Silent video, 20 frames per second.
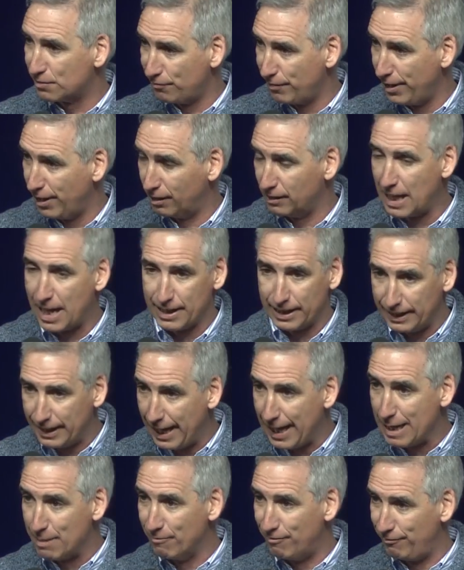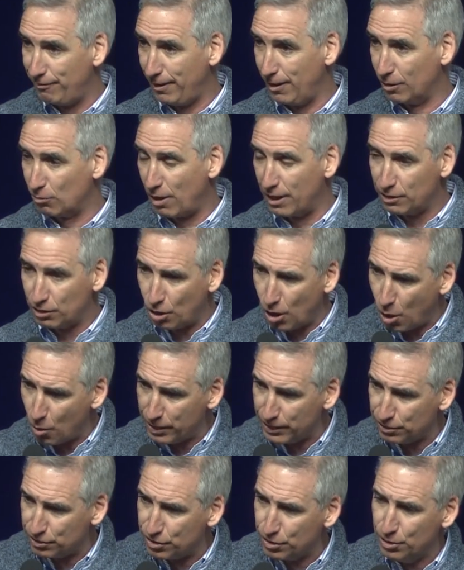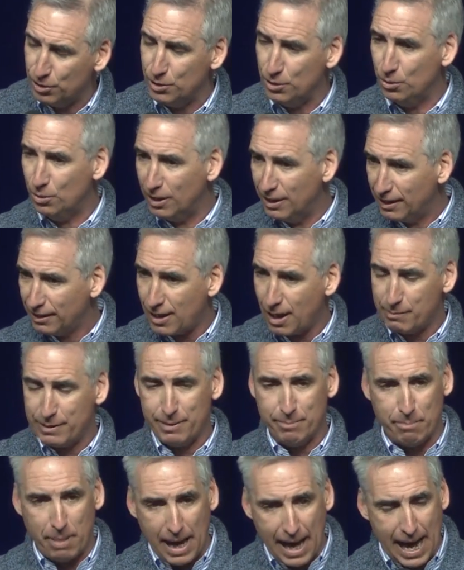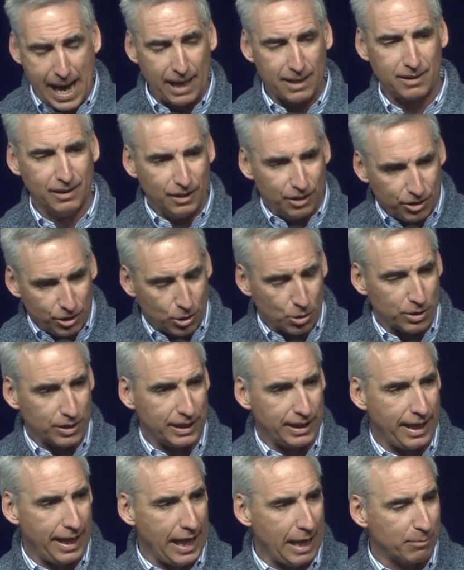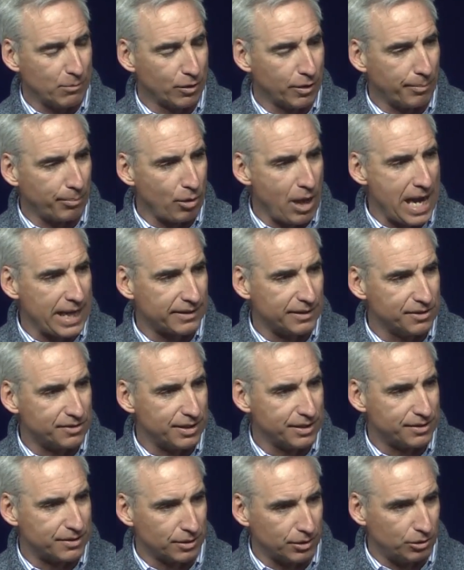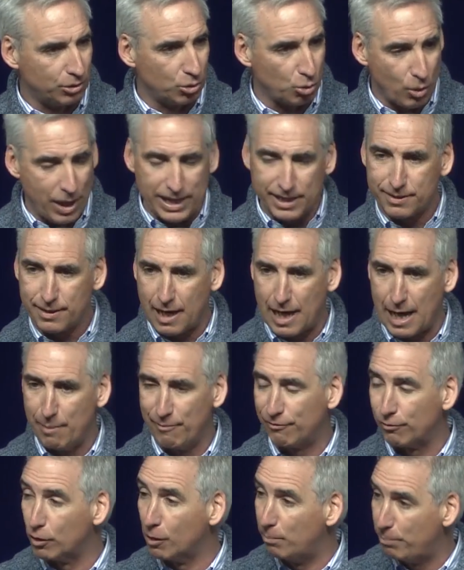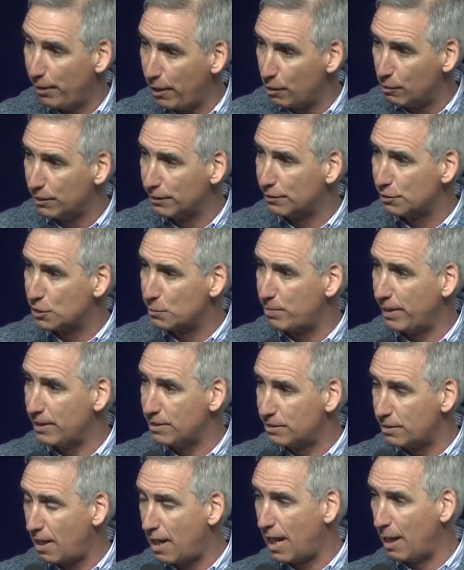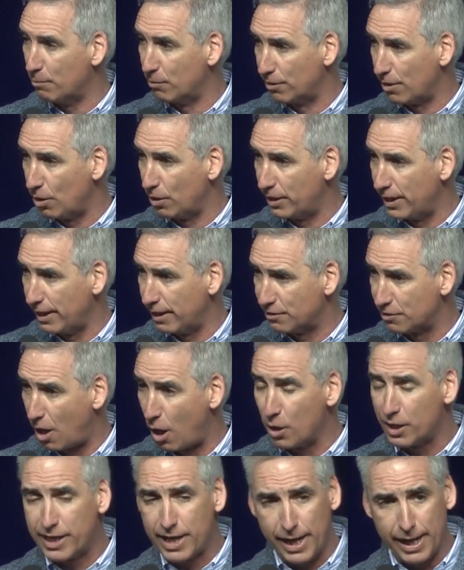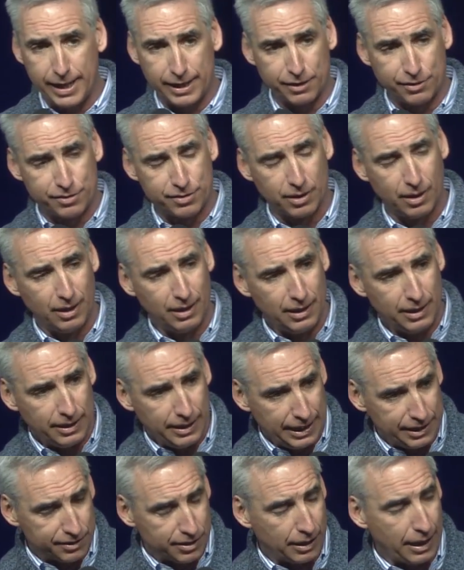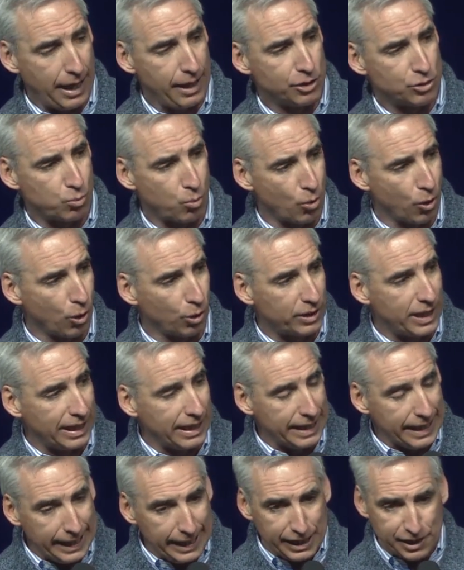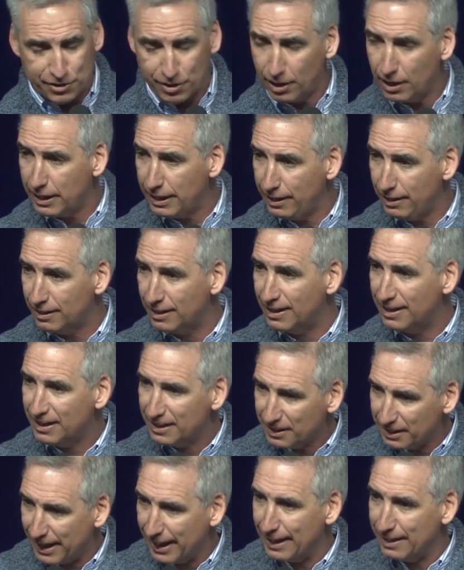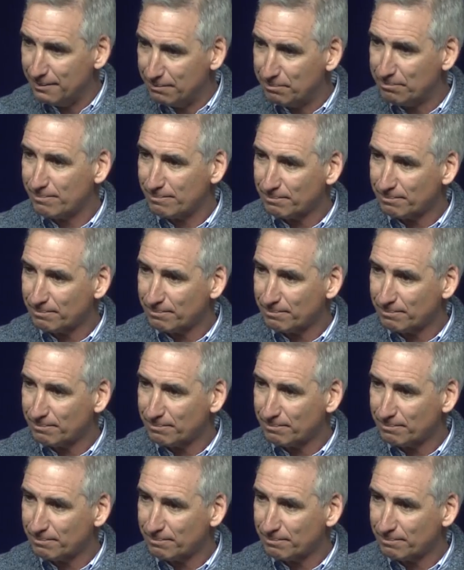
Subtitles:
field, on a game field, right? Going to, coming back during the game or the practice. It's a great time for a parent to spend time with our kids. Our kids, in today's world, can easily get